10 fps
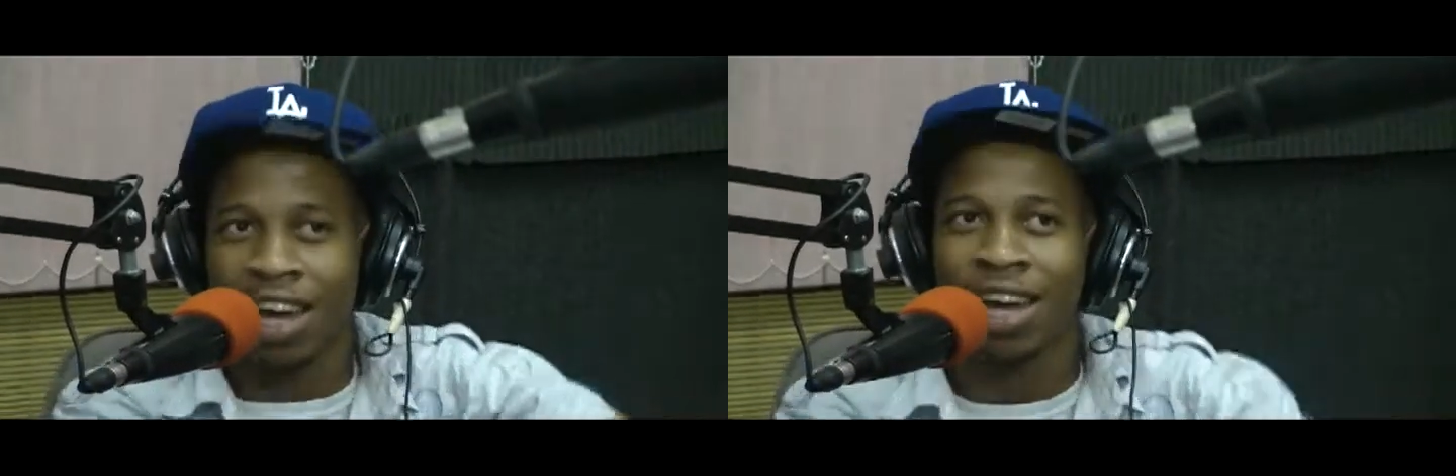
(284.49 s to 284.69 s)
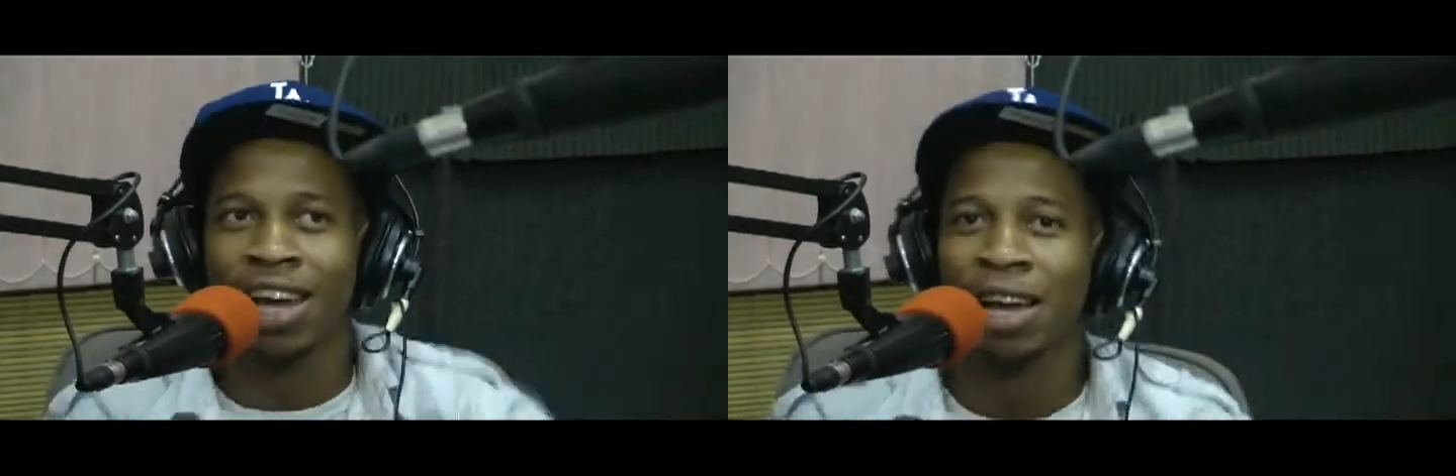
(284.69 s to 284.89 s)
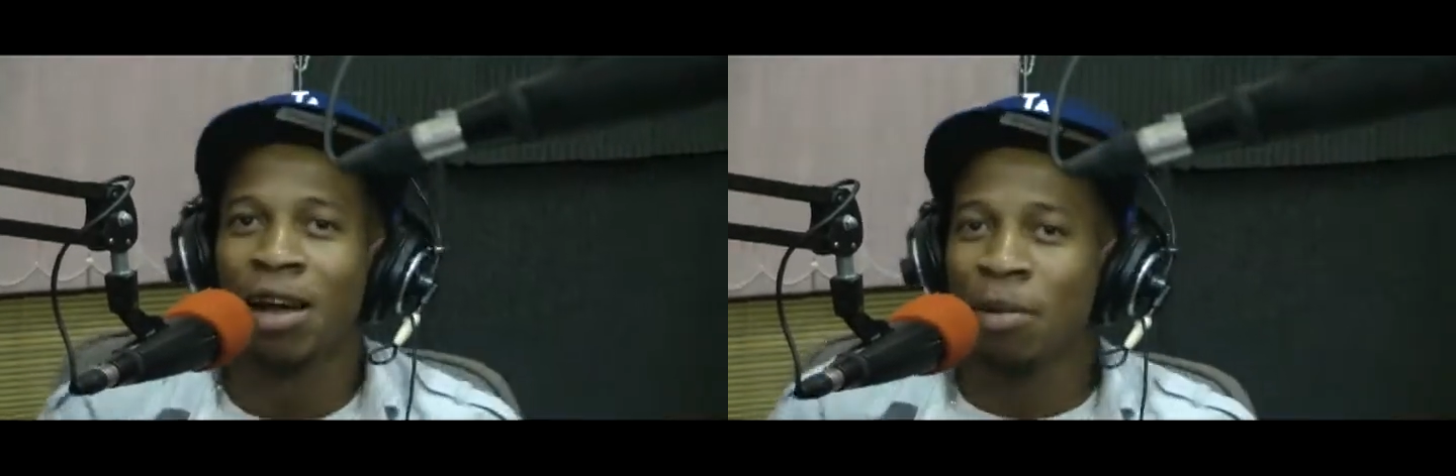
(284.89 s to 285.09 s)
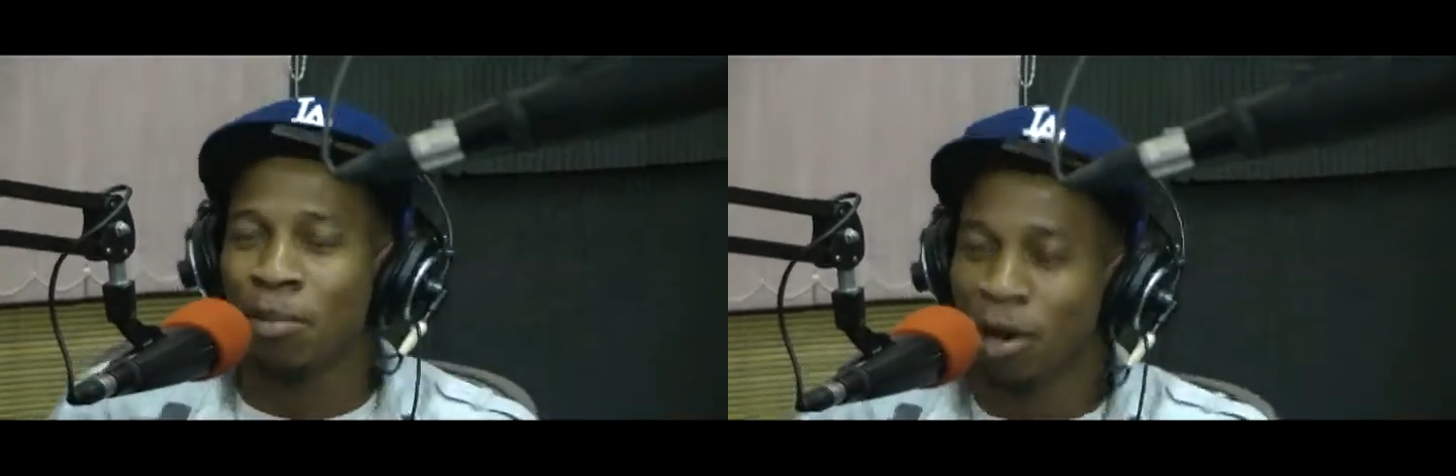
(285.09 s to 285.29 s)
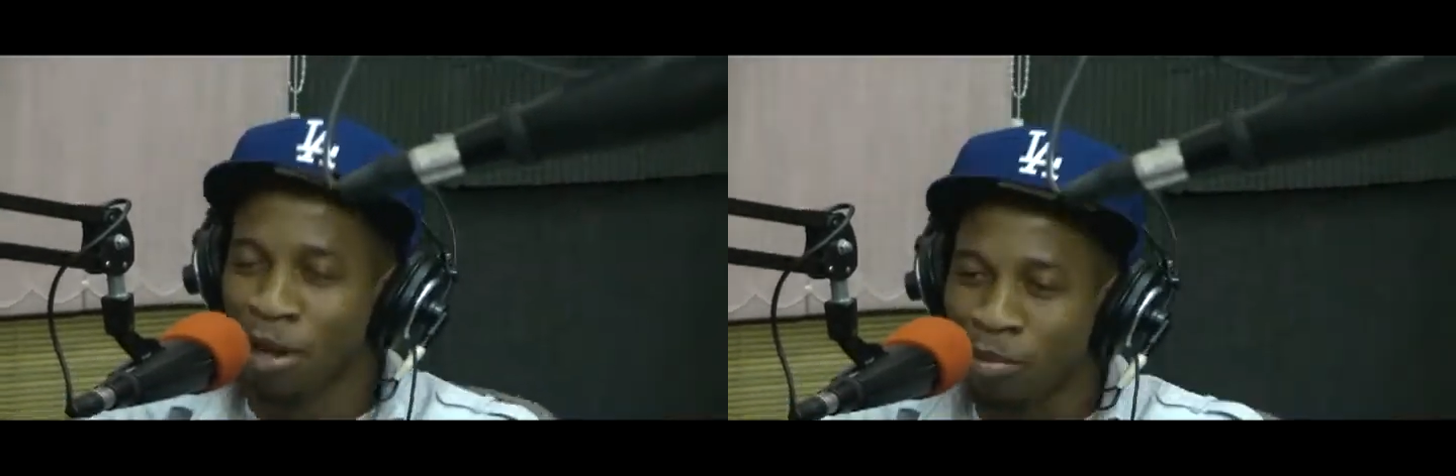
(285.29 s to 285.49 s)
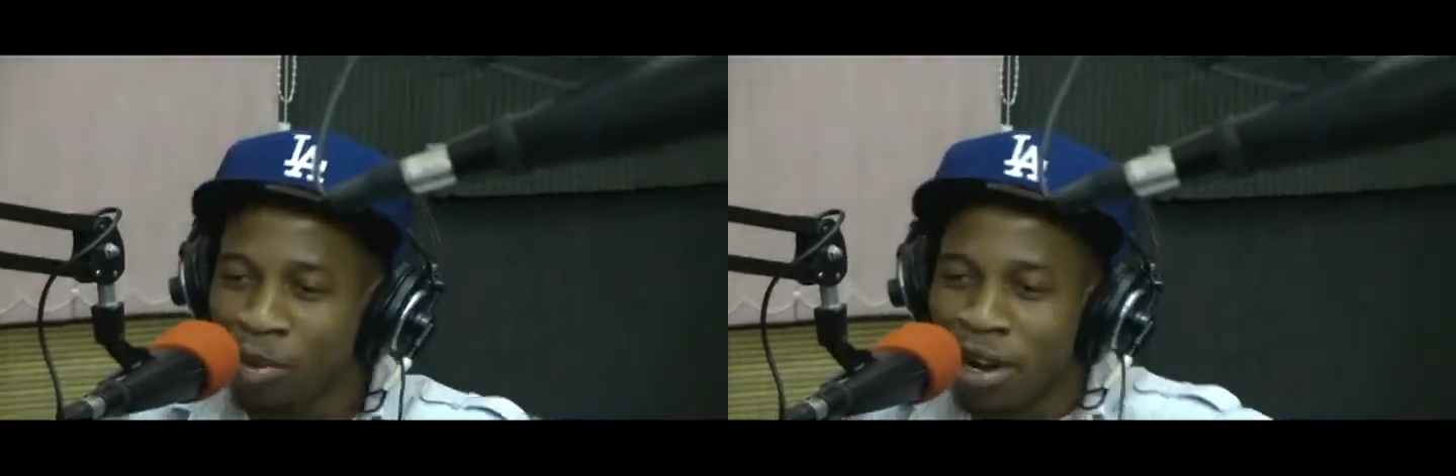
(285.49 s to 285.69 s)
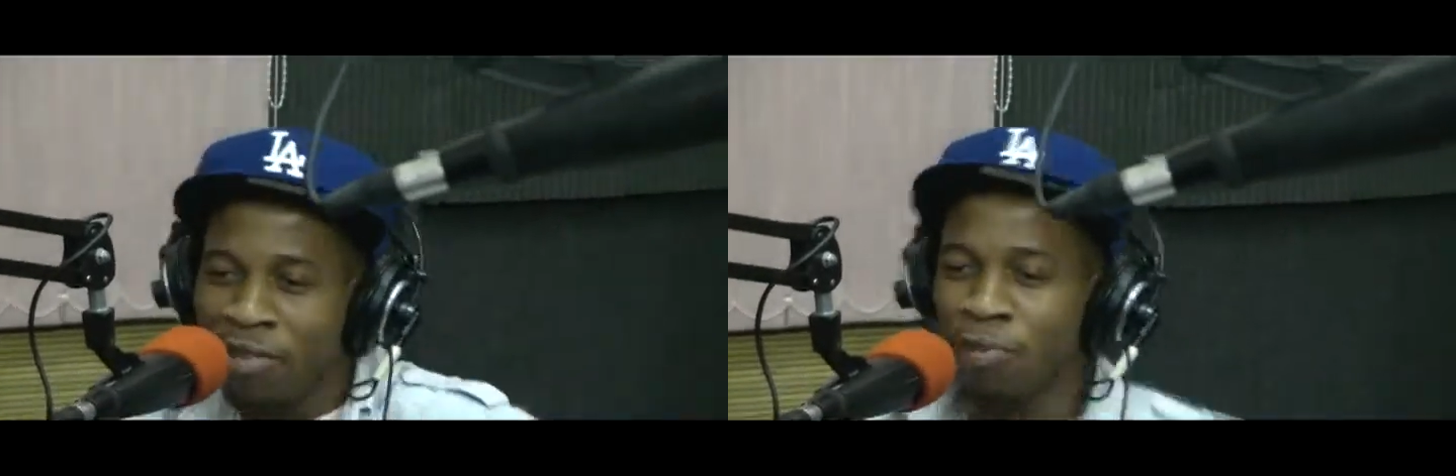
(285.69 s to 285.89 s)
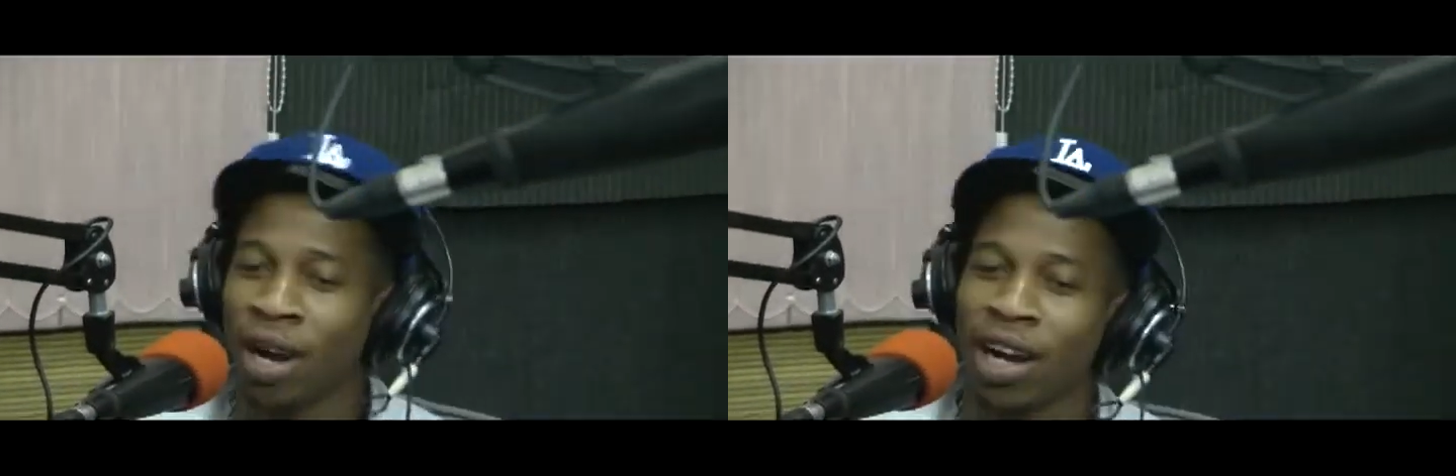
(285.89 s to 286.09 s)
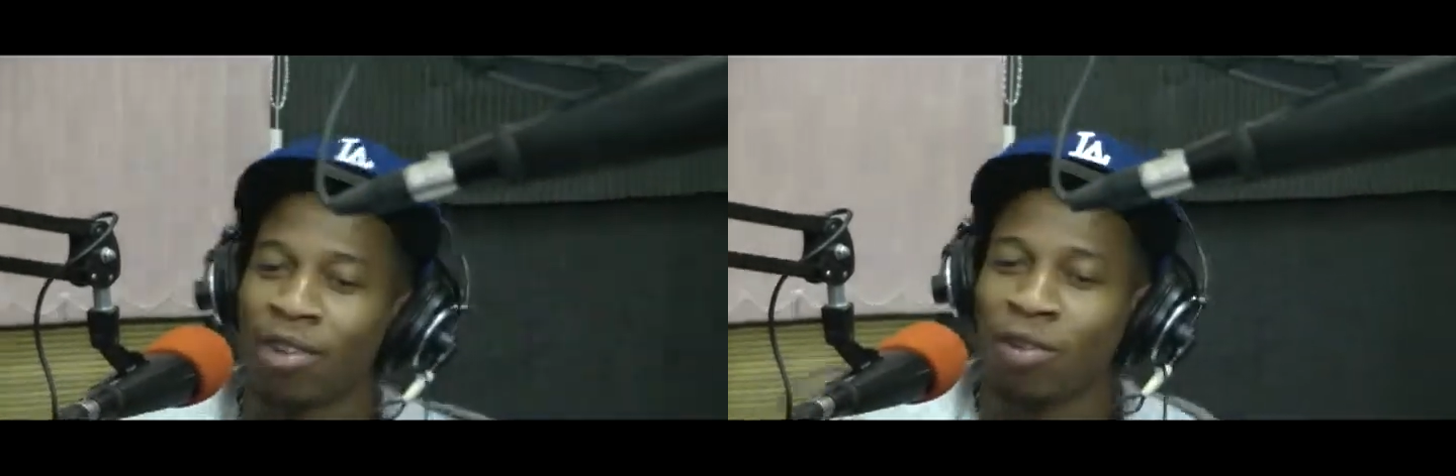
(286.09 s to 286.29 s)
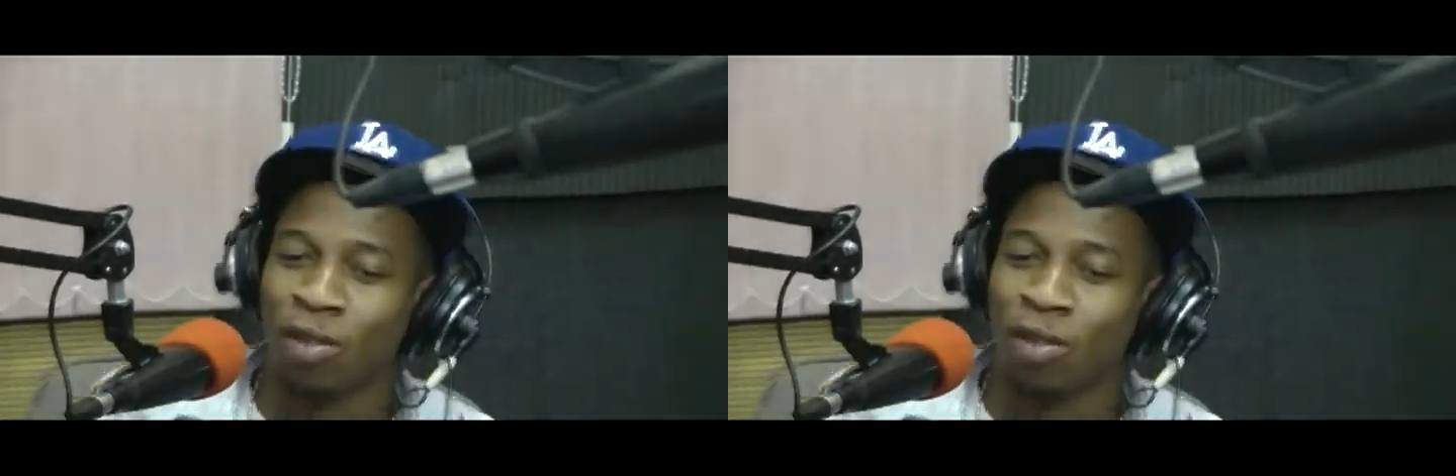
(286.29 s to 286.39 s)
Mm -hmm, mm -hmm. But the brave part, no,